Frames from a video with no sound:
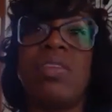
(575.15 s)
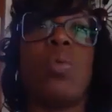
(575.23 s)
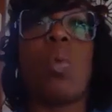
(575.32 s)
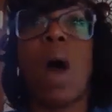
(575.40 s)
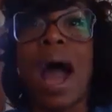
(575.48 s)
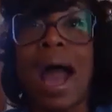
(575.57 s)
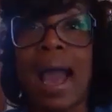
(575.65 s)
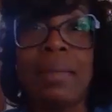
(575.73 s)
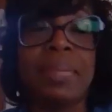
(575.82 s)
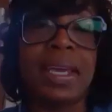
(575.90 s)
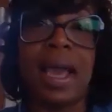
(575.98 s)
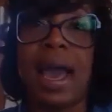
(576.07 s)
the why
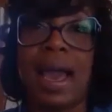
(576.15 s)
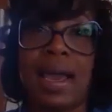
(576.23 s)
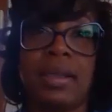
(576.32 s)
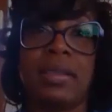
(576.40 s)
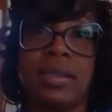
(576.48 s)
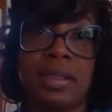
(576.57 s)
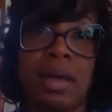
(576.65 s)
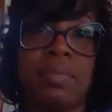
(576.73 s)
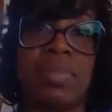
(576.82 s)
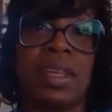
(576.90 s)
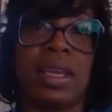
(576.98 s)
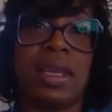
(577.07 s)
behind
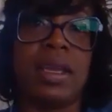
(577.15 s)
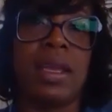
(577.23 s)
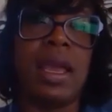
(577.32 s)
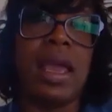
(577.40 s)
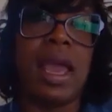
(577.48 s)
something,